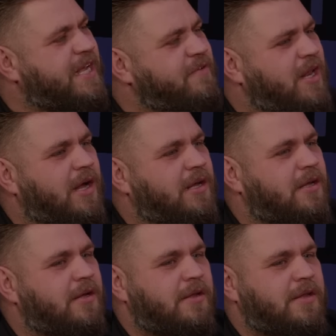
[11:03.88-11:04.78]
Because even
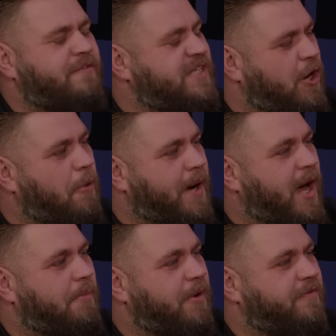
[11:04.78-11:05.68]
like, have you seen
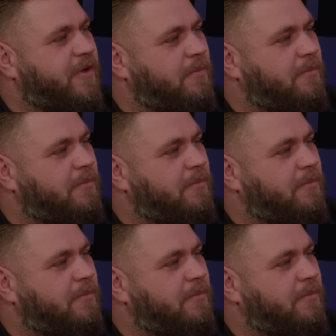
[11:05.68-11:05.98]
Oppenheimer, the